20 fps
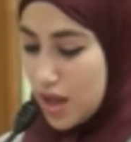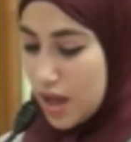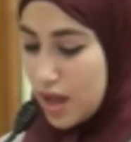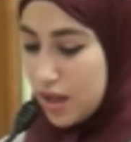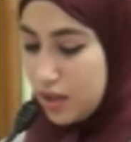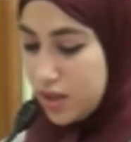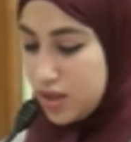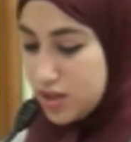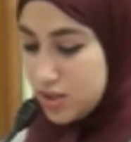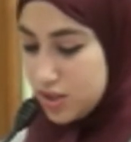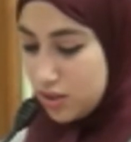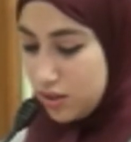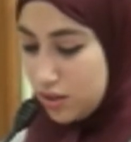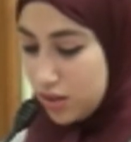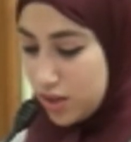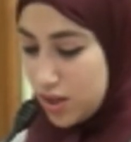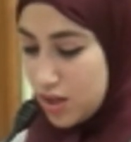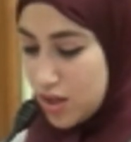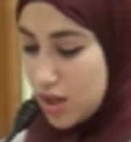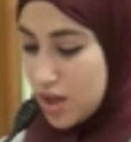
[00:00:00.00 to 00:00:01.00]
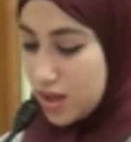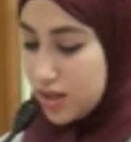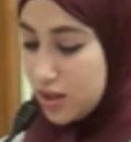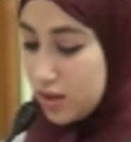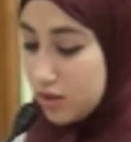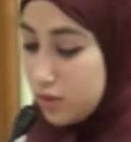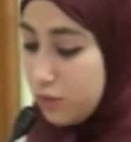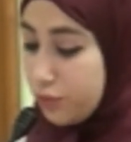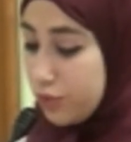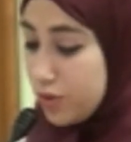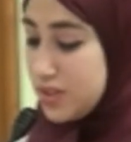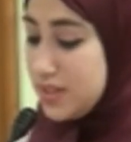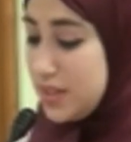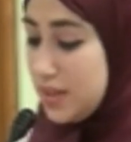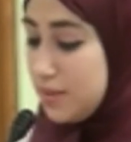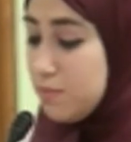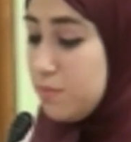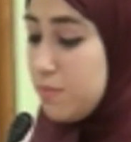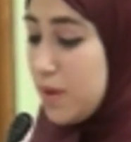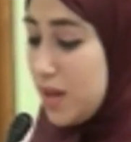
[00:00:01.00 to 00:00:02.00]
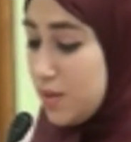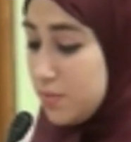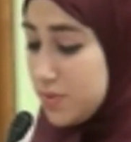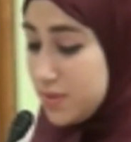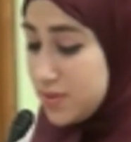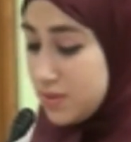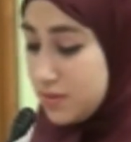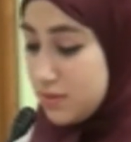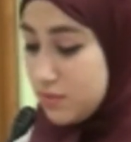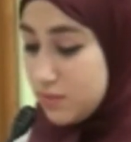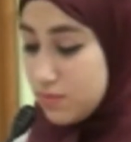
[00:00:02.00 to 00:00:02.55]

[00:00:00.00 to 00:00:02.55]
allegedly killed 14 babies.